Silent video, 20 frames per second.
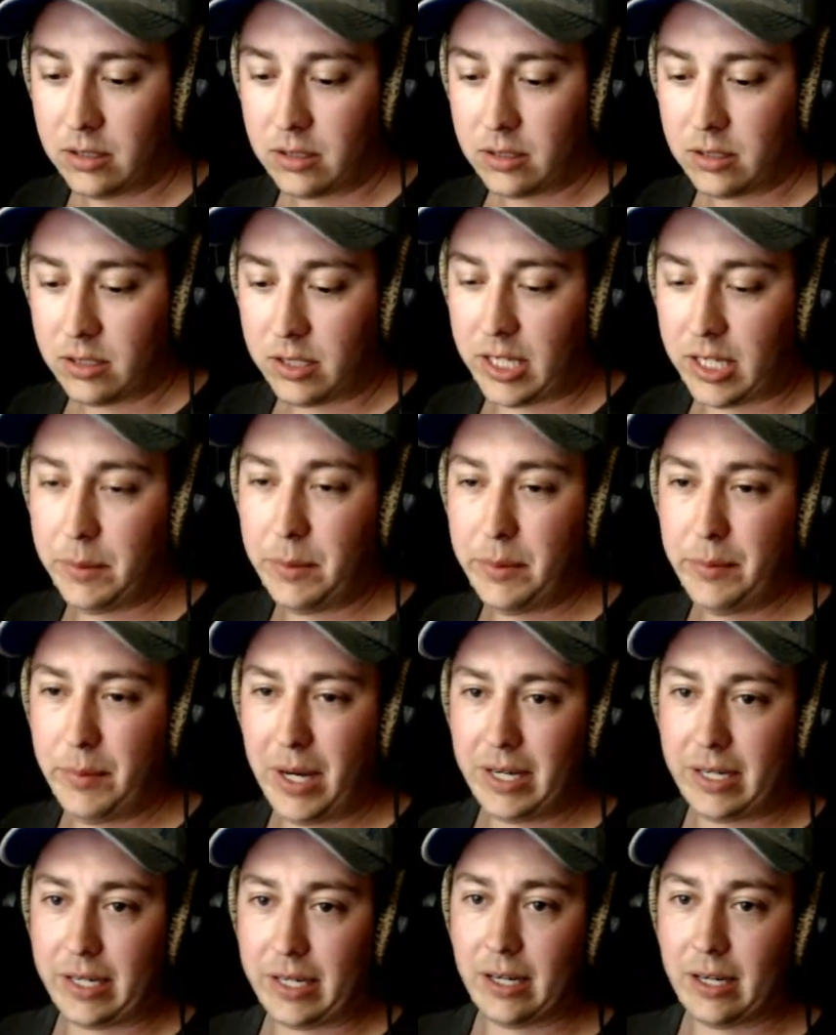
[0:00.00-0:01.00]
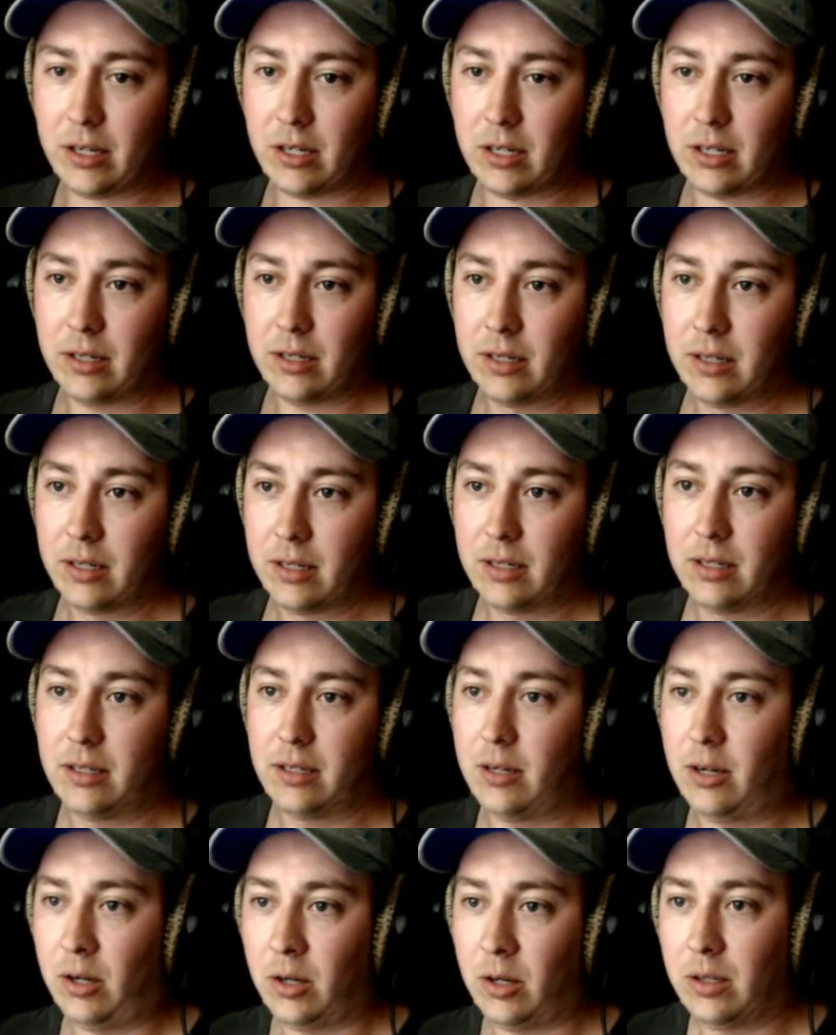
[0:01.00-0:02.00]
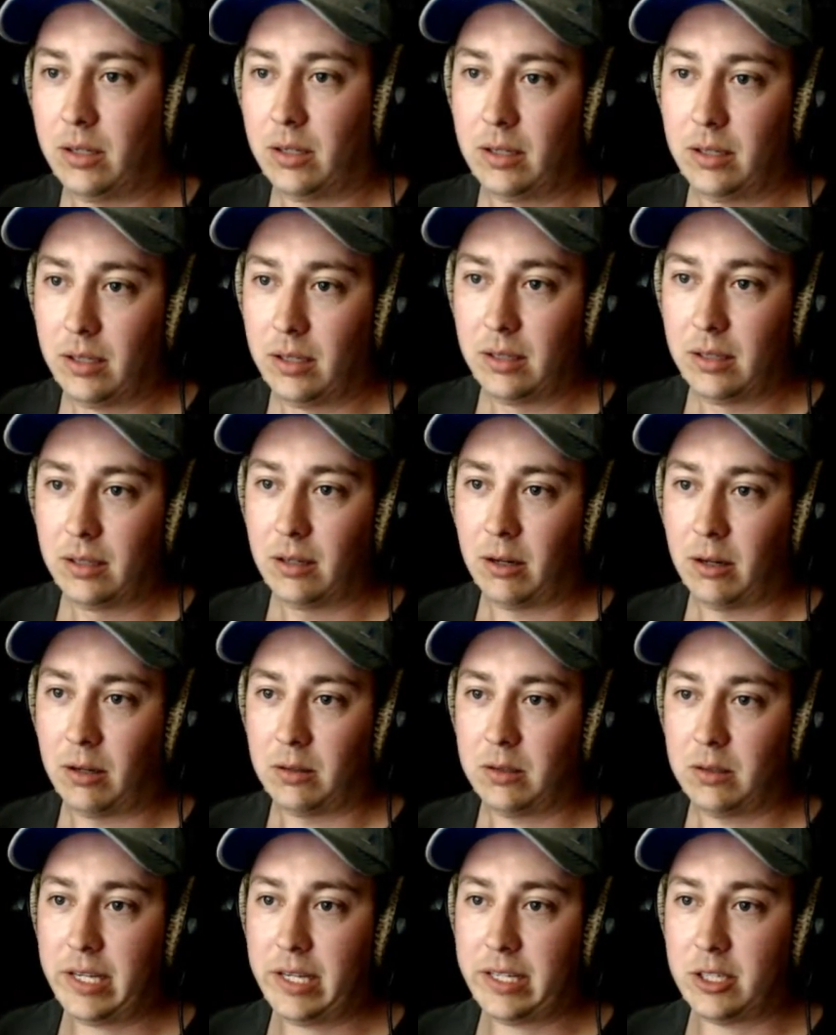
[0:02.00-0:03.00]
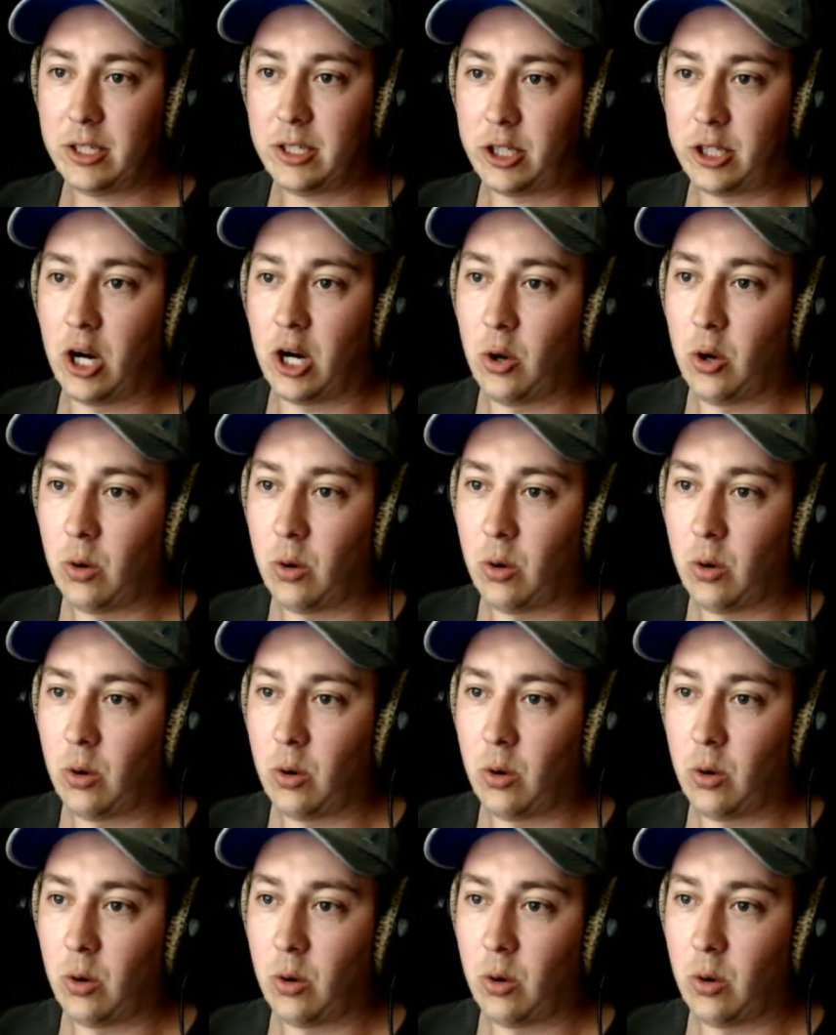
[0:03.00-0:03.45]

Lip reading: Give me my gear and I'll let you go.